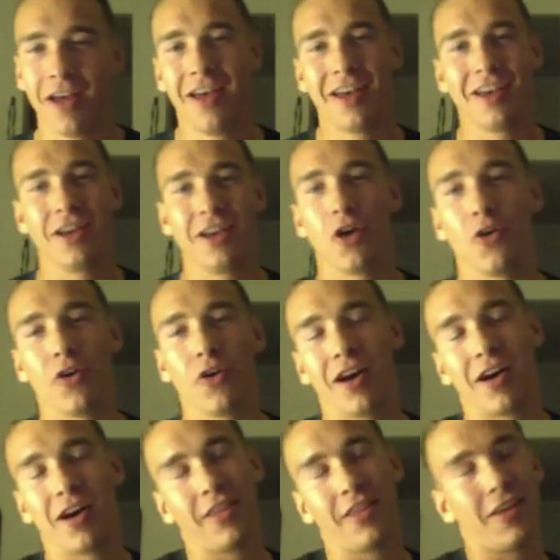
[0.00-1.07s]

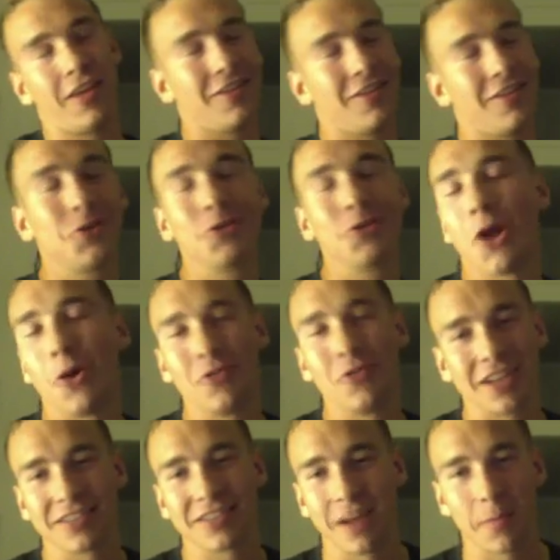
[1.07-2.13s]
The student loan
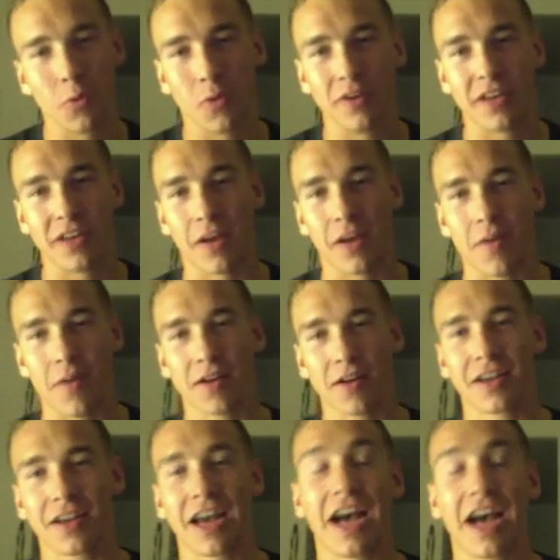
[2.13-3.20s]
debt's the #1 debt in America, guys.